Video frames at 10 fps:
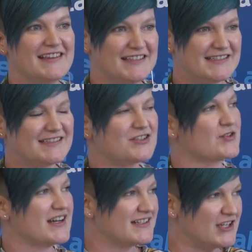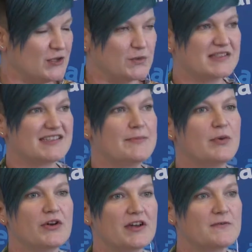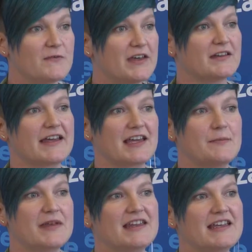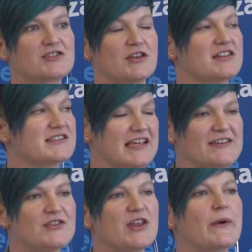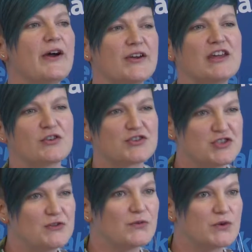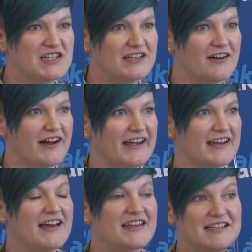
This is the dress that you will slip on and feel like $1 million even though it only cost you $49.